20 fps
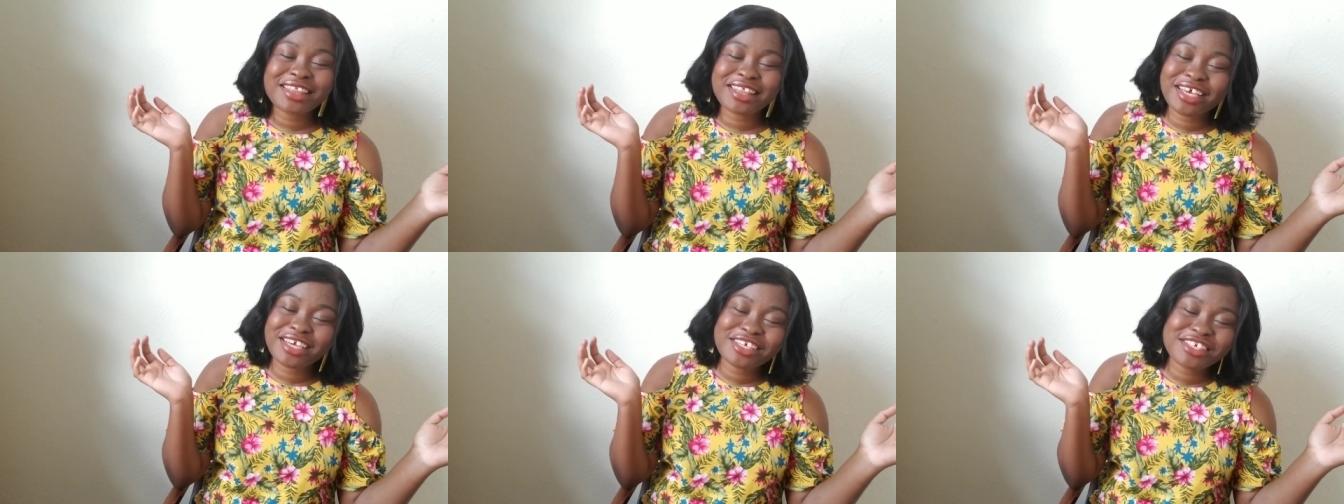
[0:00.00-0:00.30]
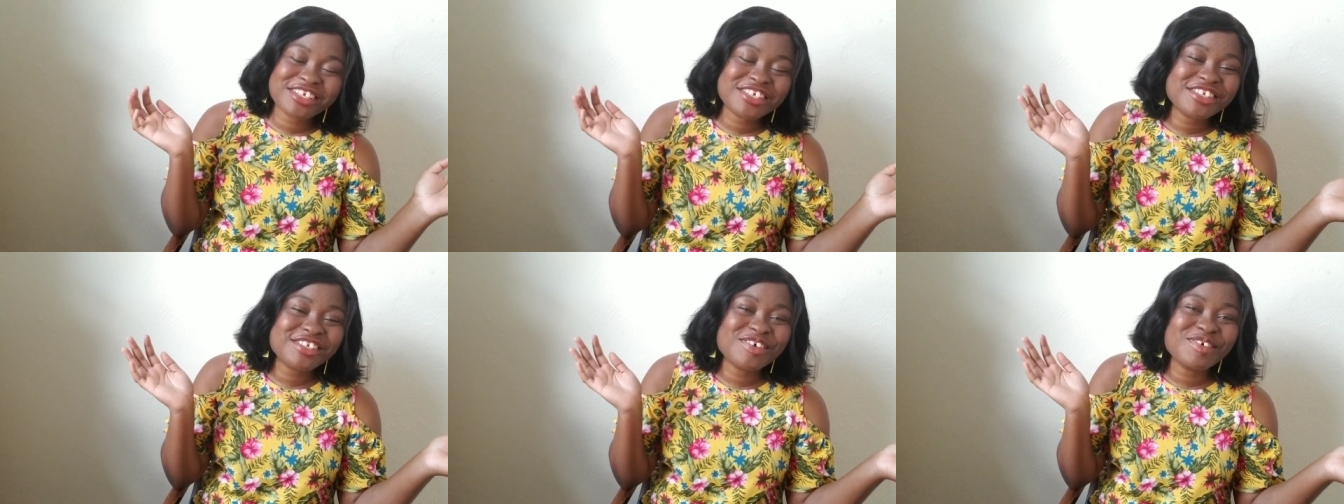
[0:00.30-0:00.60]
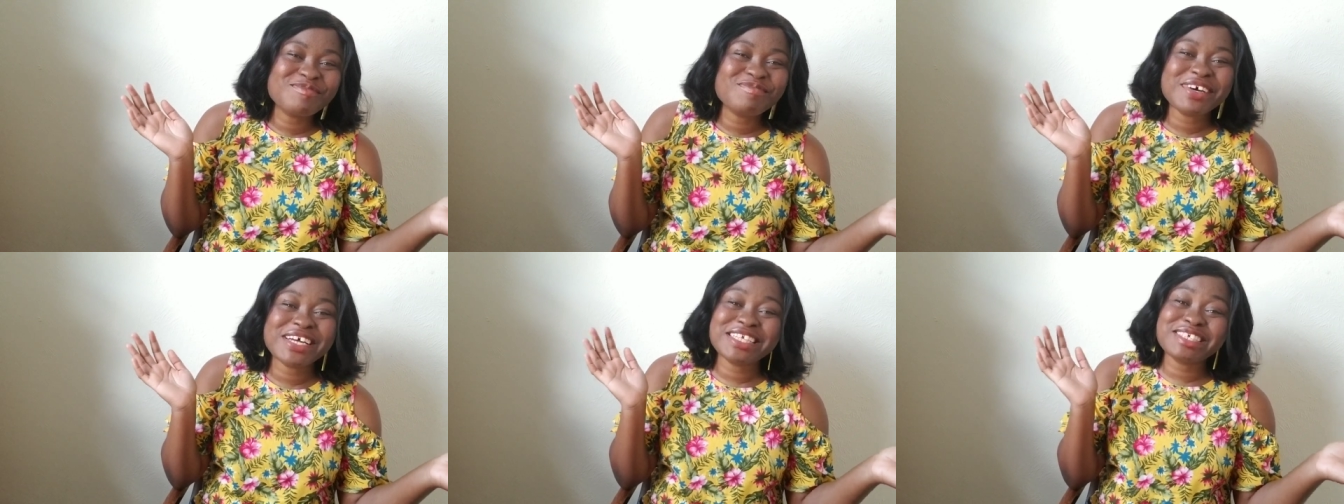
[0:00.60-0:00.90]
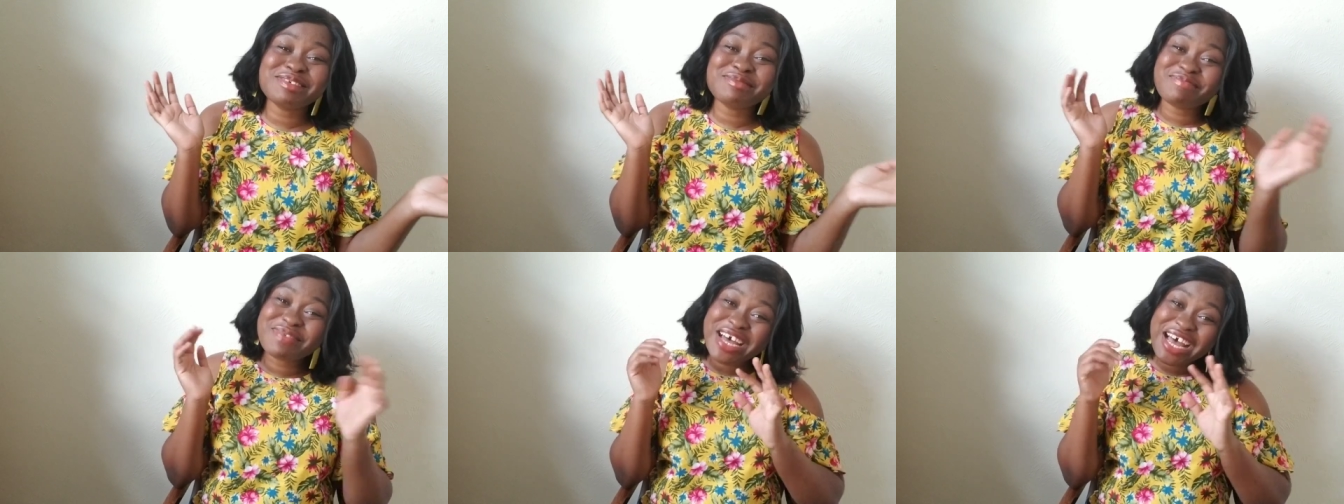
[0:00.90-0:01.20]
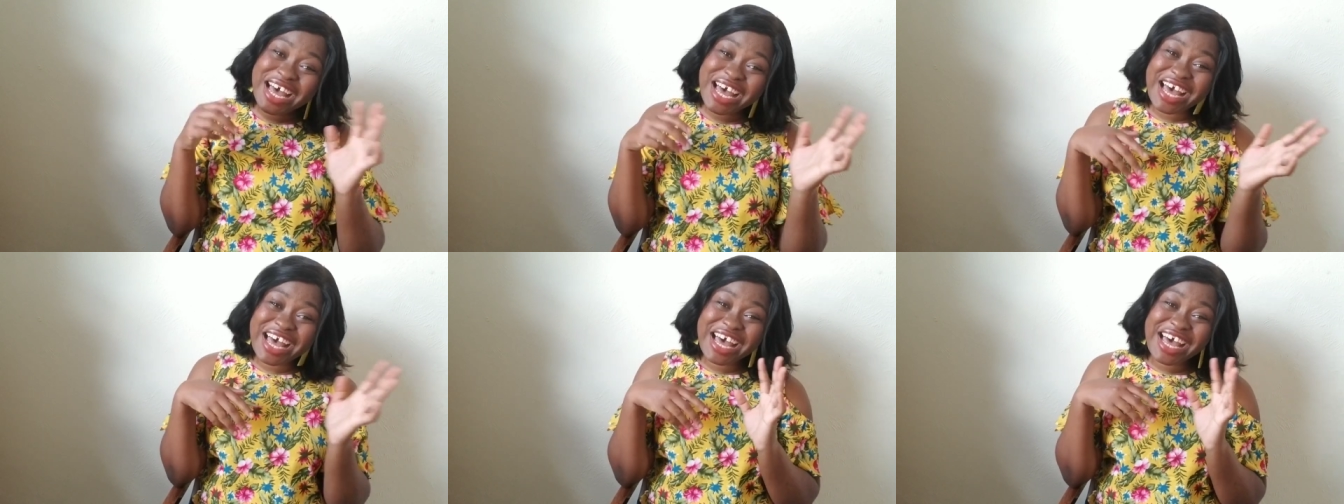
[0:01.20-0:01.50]
Thank you so much.
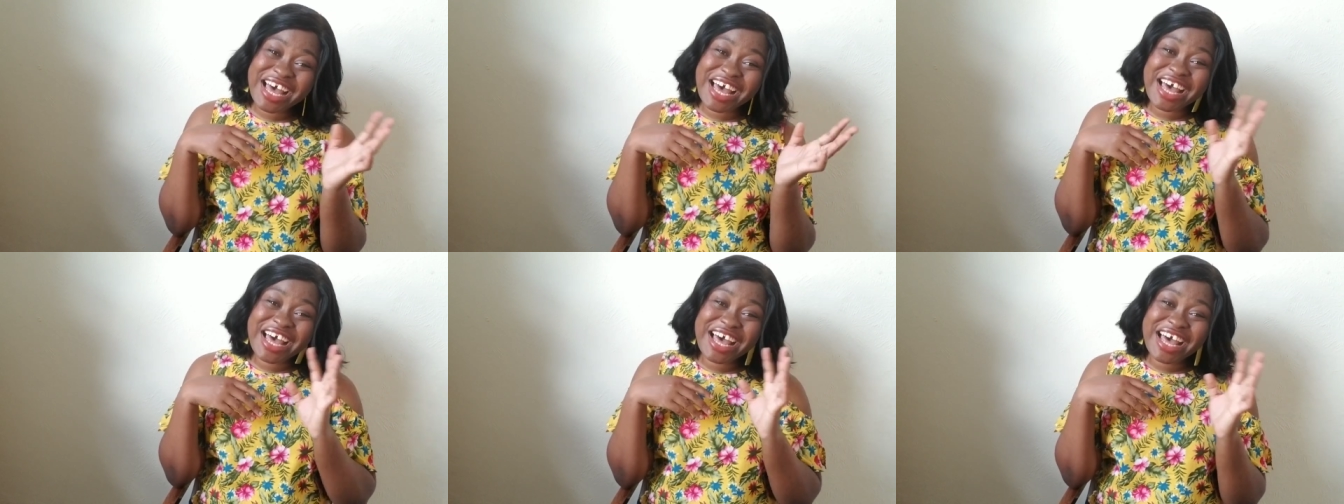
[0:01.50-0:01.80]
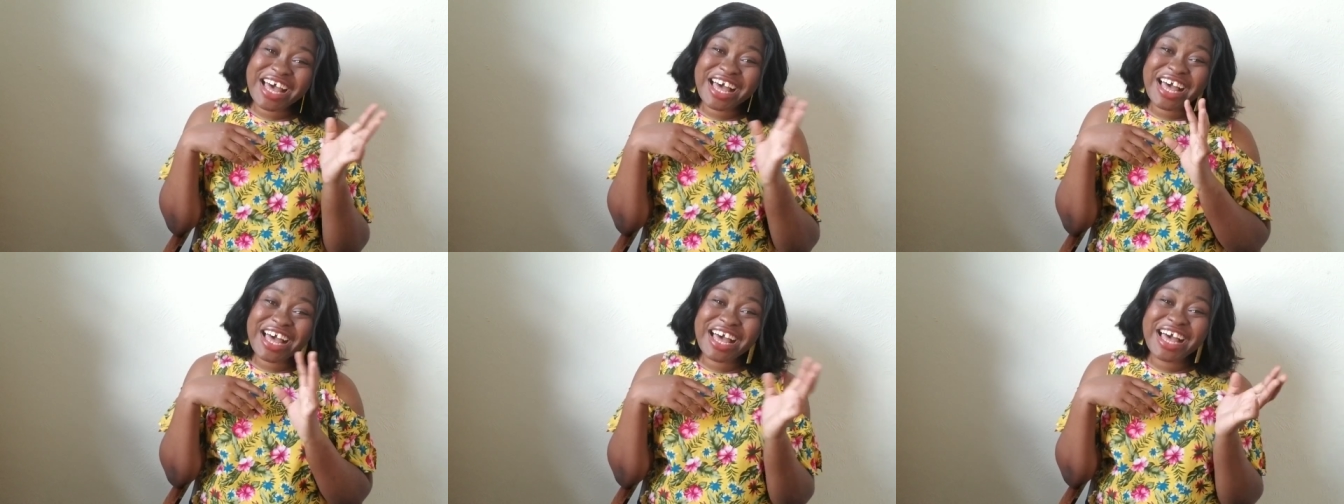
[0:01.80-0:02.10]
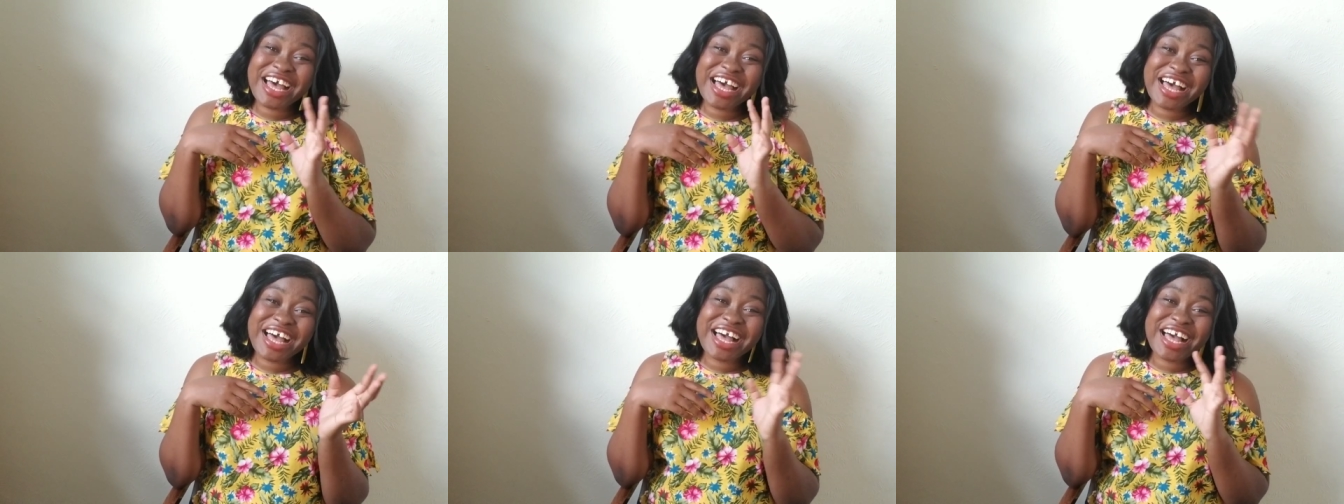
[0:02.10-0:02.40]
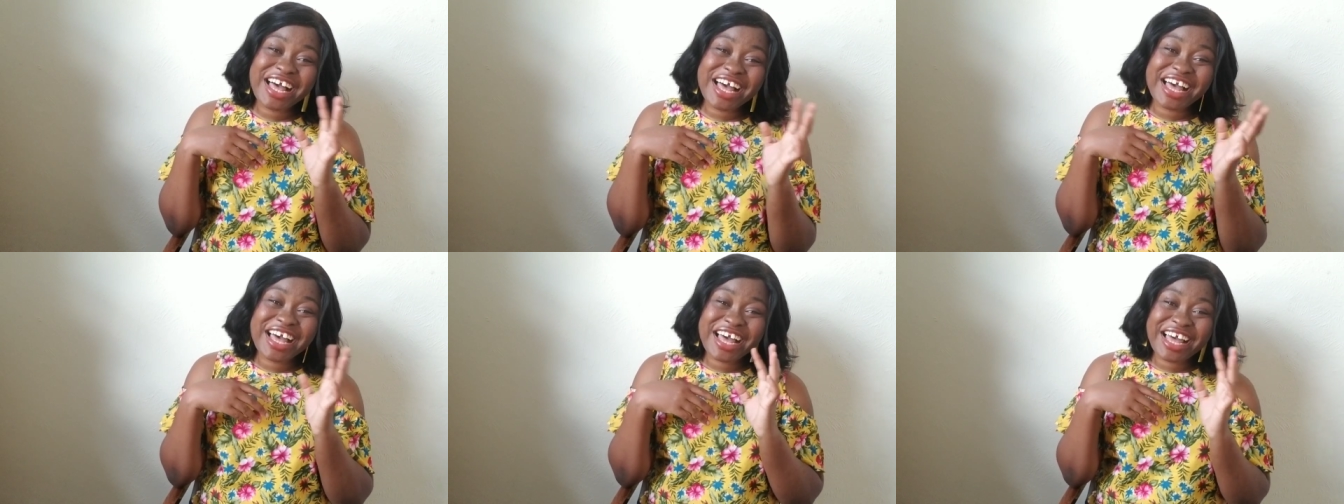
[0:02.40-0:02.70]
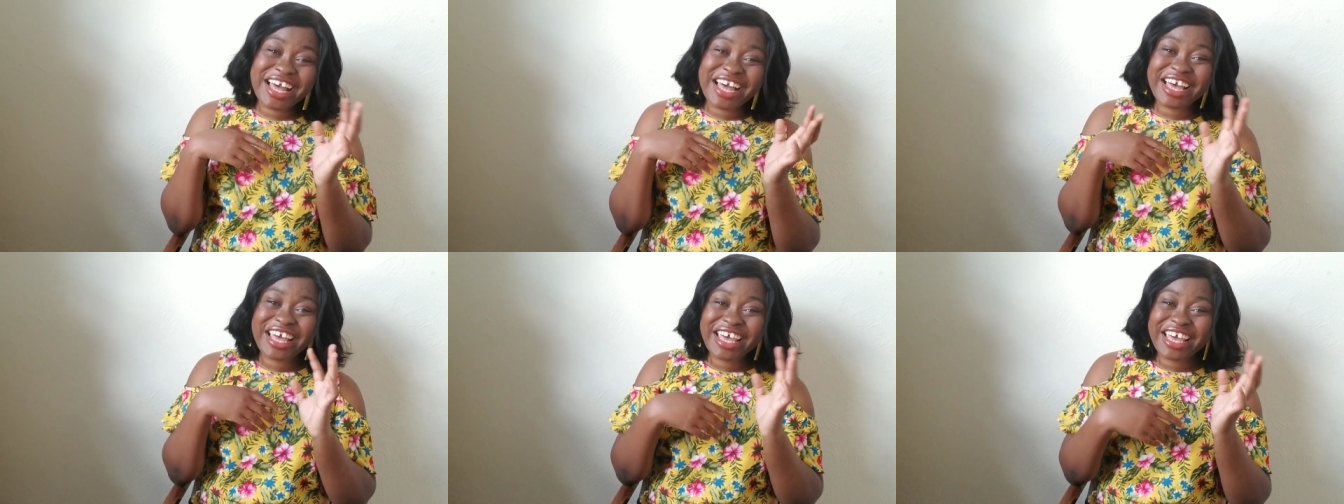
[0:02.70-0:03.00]
Bye.